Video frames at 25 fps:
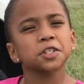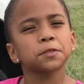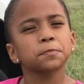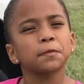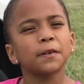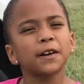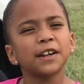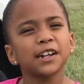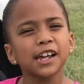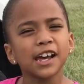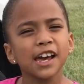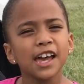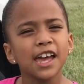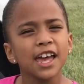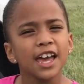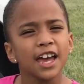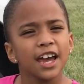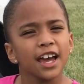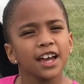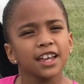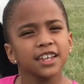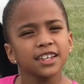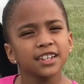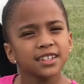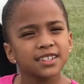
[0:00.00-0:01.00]
spanner
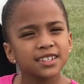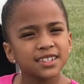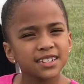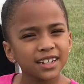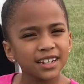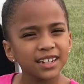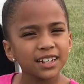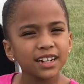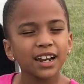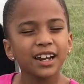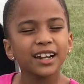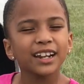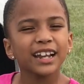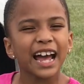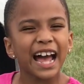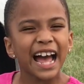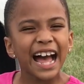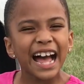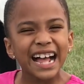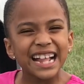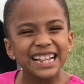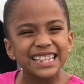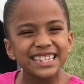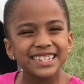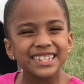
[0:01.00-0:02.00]
and you turn it
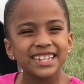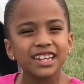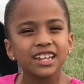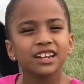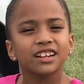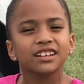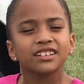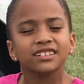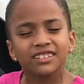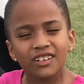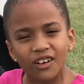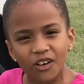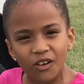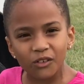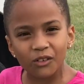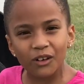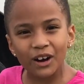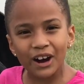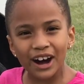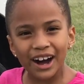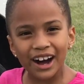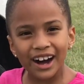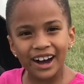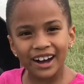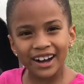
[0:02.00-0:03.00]

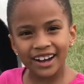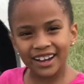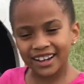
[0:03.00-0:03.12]
anti-clockwise.